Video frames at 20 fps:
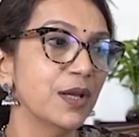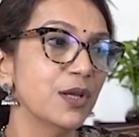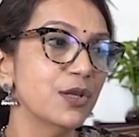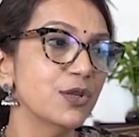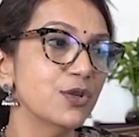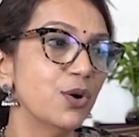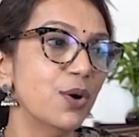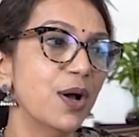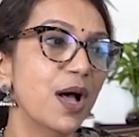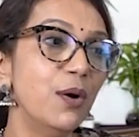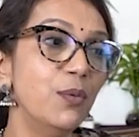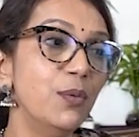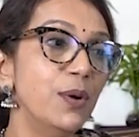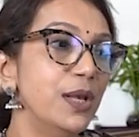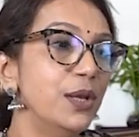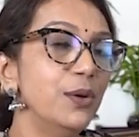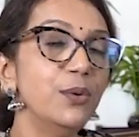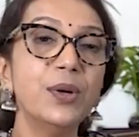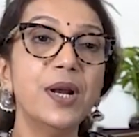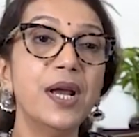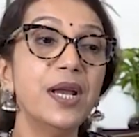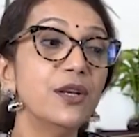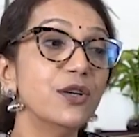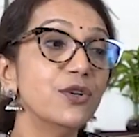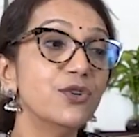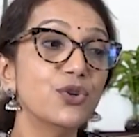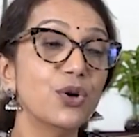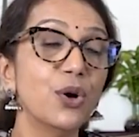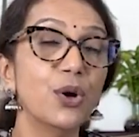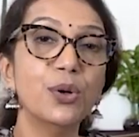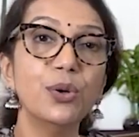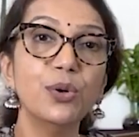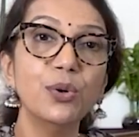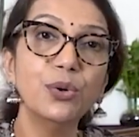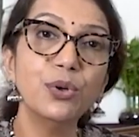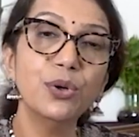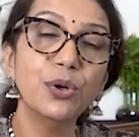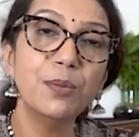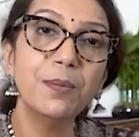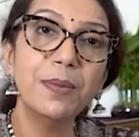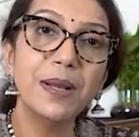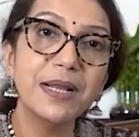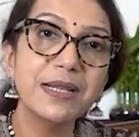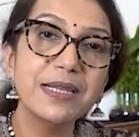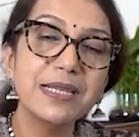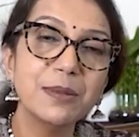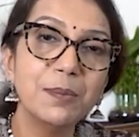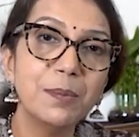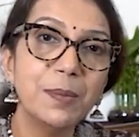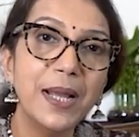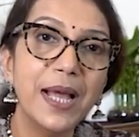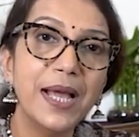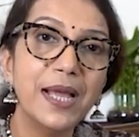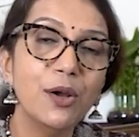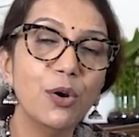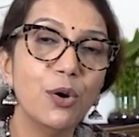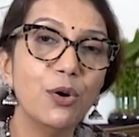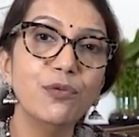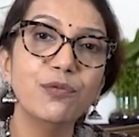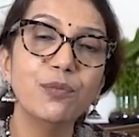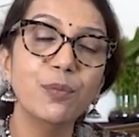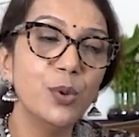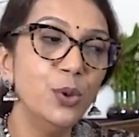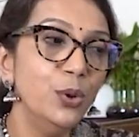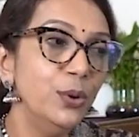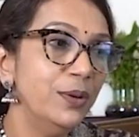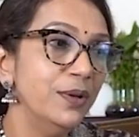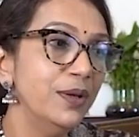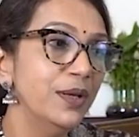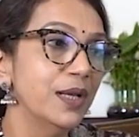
So how will you write a short note on blood supply of bone?